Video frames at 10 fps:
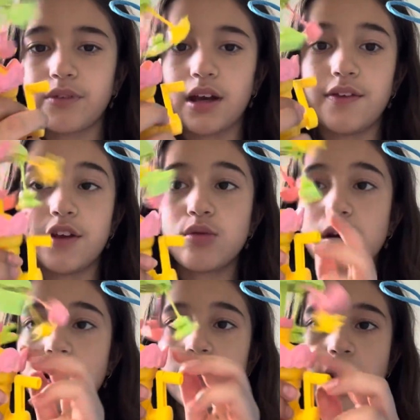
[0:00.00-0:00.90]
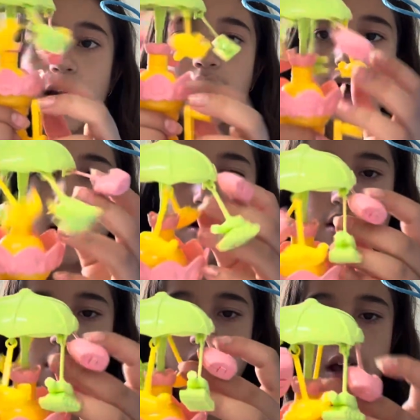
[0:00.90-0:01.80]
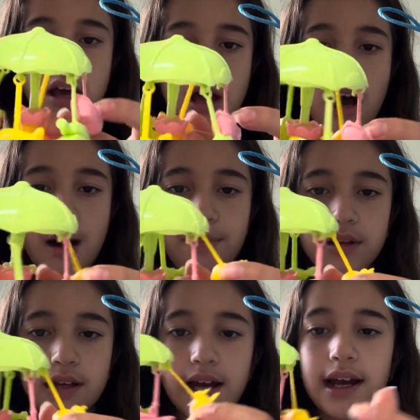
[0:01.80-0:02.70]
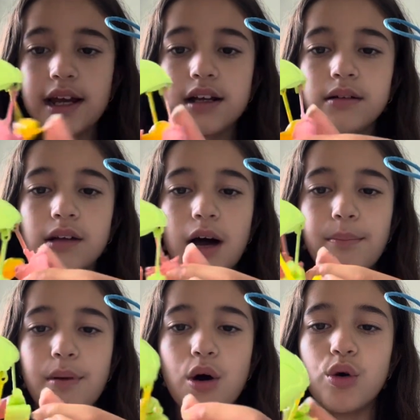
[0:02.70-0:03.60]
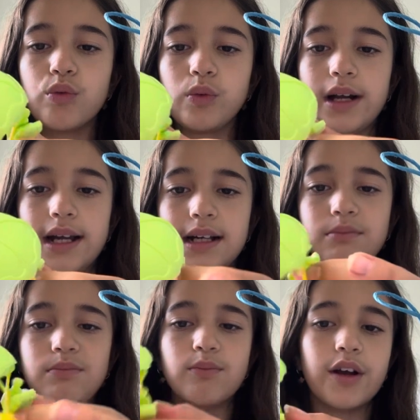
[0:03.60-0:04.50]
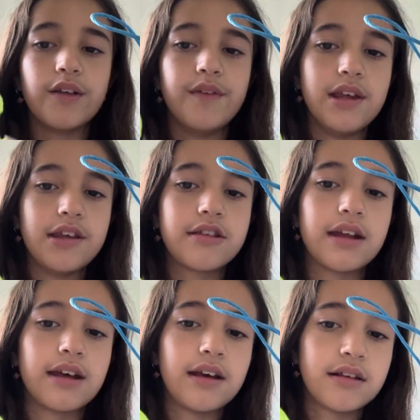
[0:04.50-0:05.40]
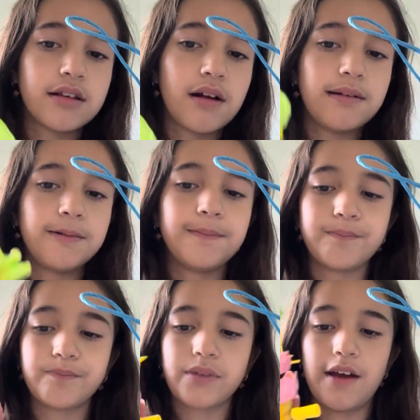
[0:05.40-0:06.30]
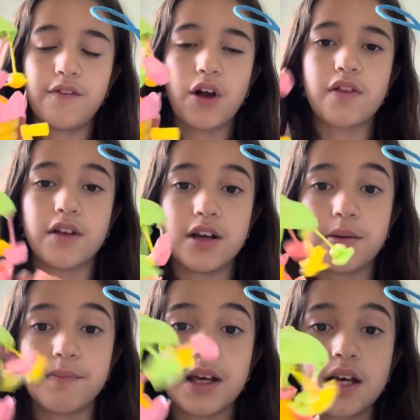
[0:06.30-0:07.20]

And this one has a plane, a boat, and one of these thingies. I forgot their names.